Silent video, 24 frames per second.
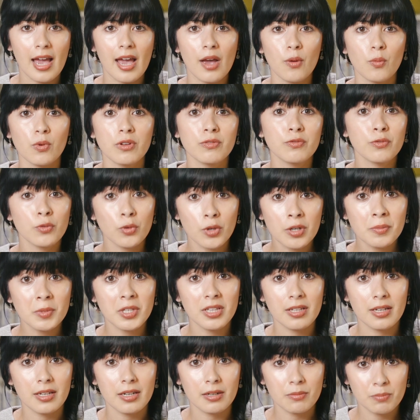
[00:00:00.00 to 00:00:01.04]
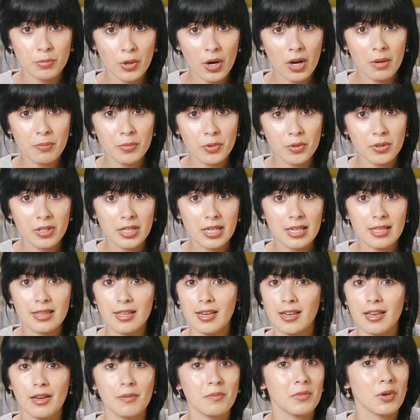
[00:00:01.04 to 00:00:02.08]
And when formulated properly,
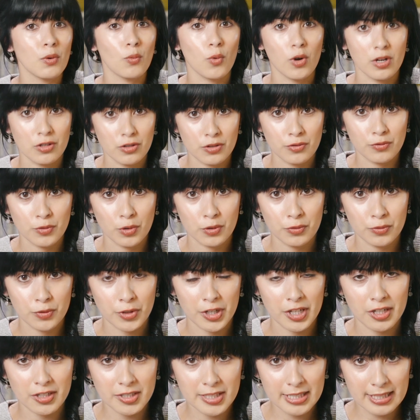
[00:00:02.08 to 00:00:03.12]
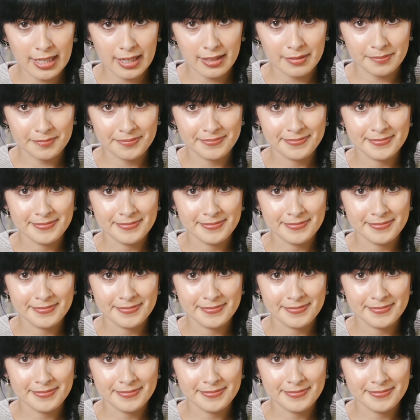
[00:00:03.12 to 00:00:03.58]
they can be wonderful for your skin.